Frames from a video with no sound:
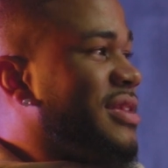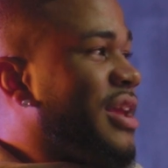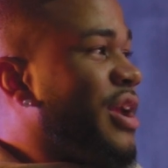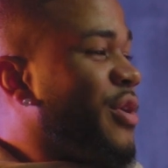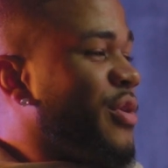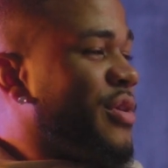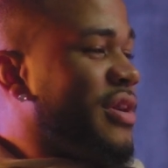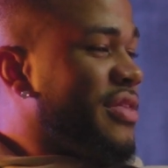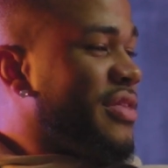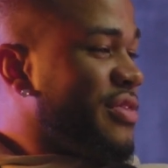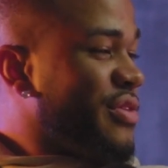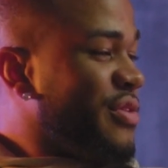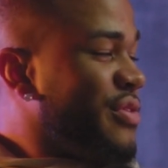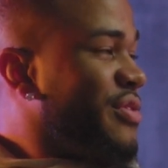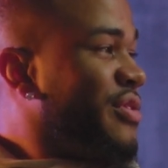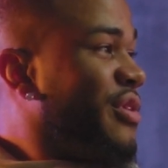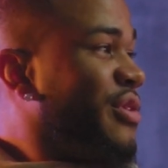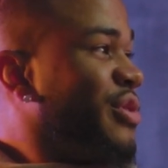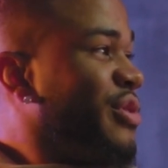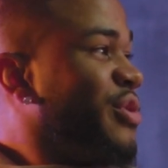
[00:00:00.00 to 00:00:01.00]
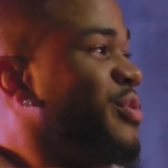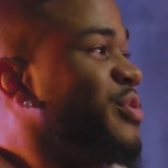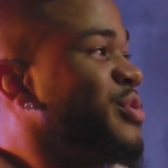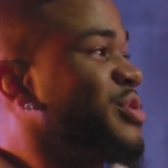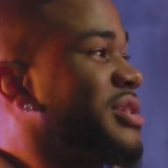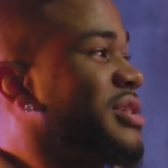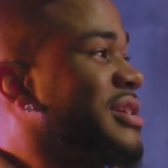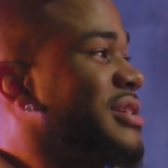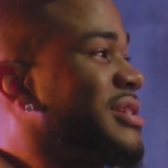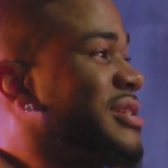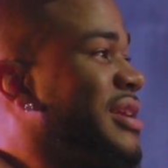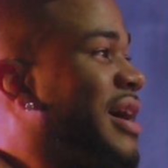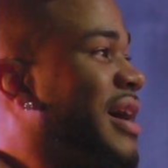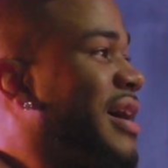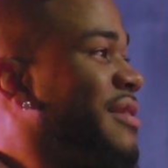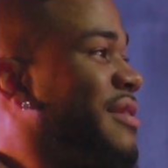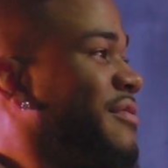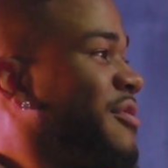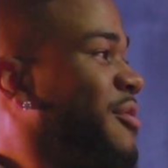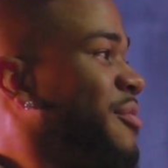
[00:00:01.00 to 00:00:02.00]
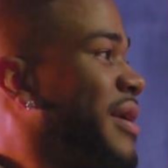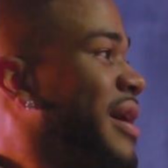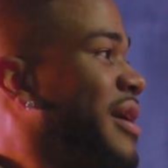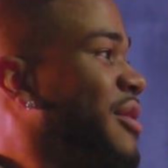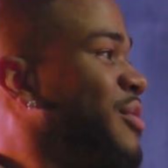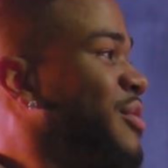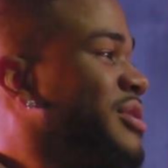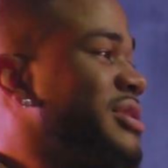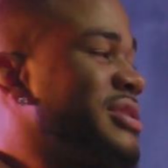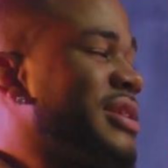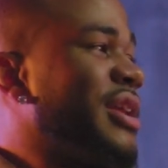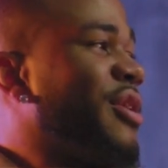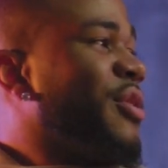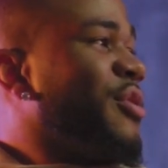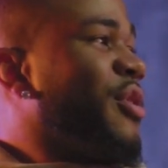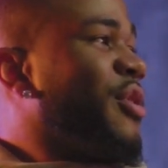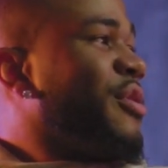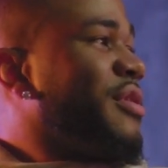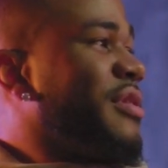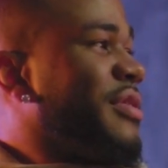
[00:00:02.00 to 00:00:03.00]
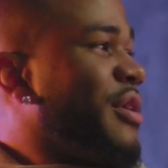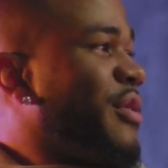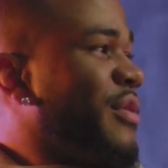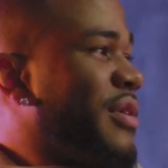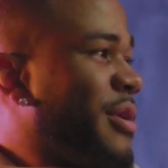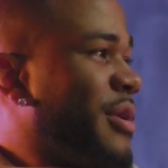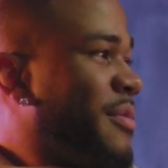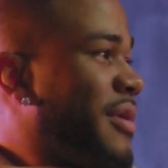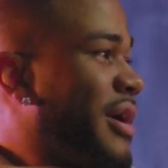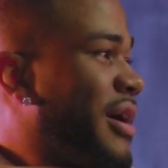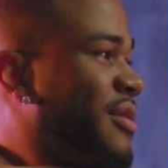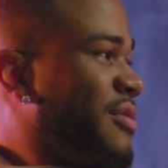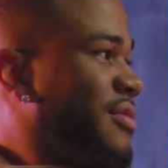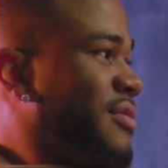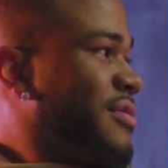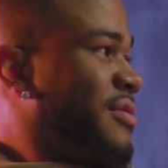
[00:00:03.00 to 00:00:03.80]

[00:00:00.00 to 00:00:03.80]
they're in the losing side of the battle because they don't know that they're in a battle.